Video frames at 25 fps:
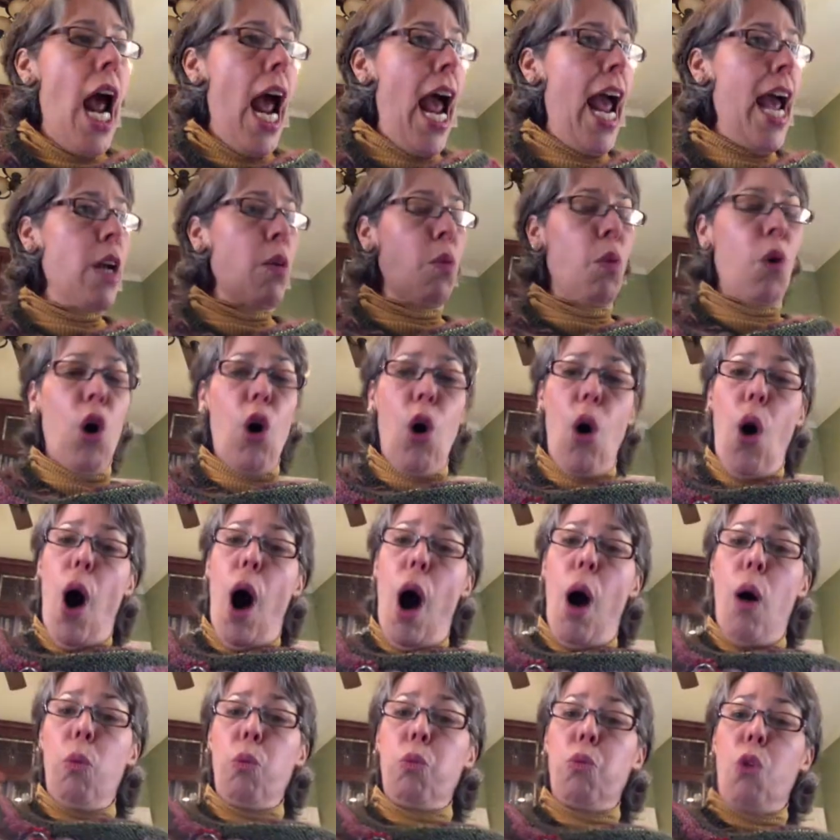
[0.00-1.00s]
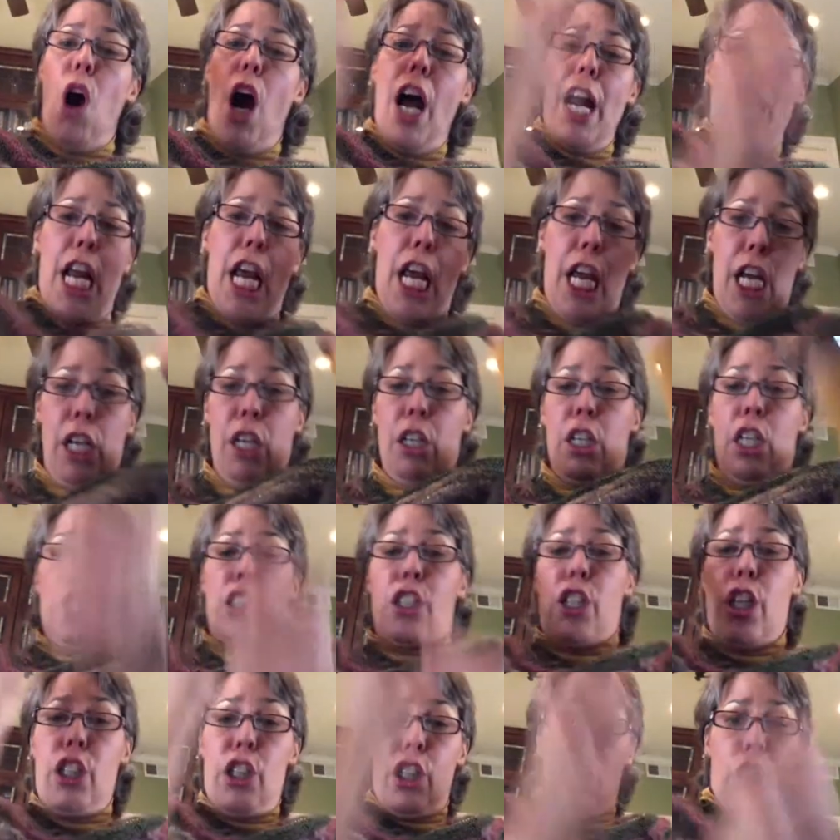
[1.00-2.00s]
And we're all running
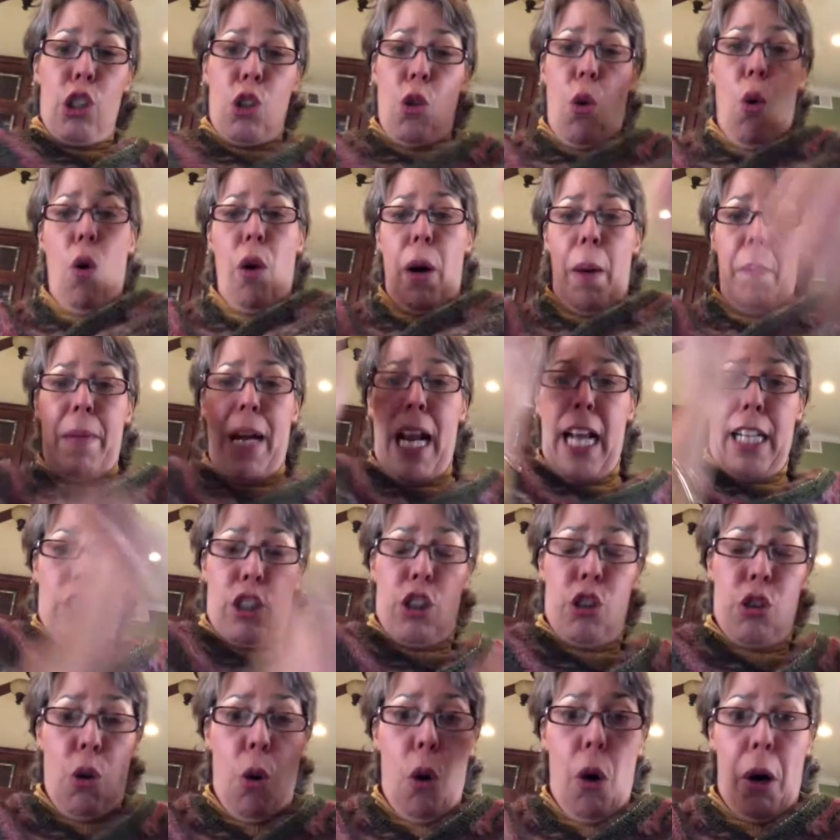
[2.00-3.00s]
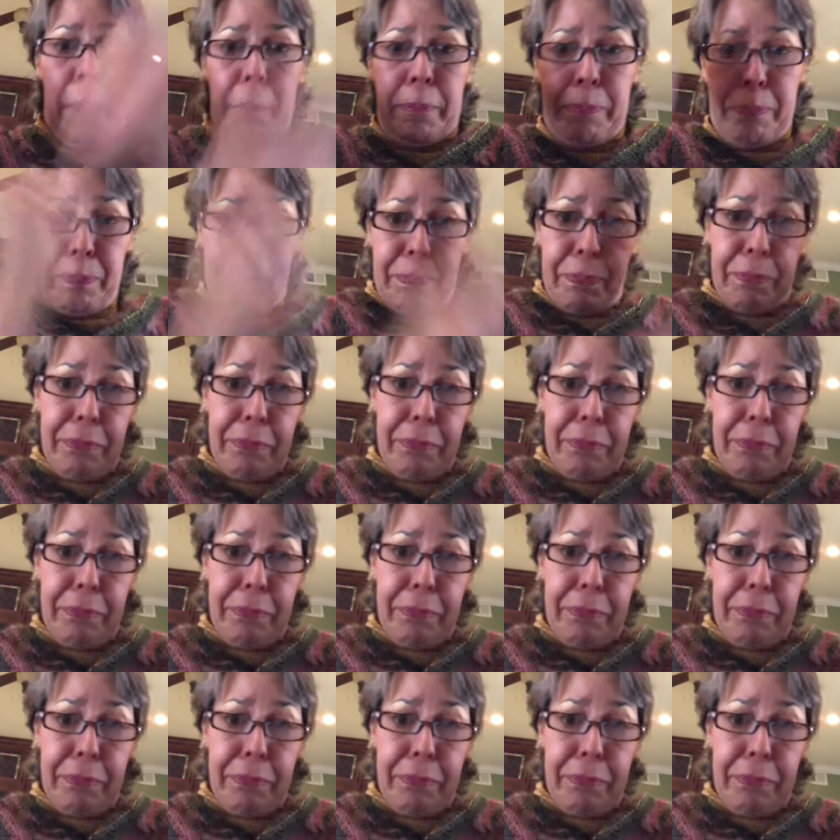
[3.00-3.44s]
to the dorm next door.